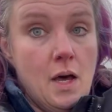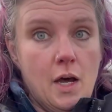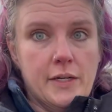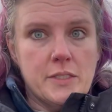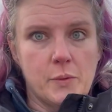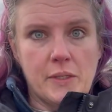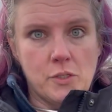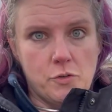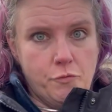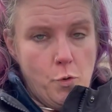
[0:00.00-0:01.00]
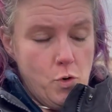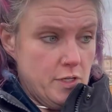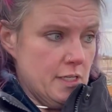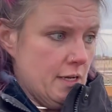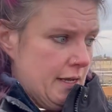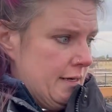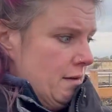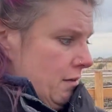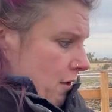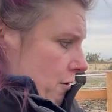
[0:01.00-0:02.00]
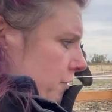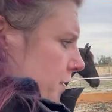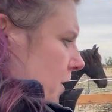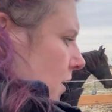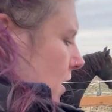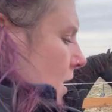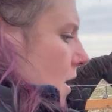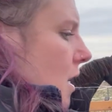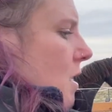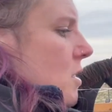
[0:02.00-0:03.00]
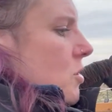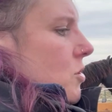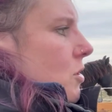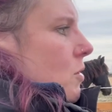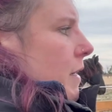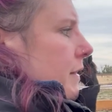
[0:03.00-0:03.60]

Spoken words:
All right, so we can do 4 to 9 cloves. So I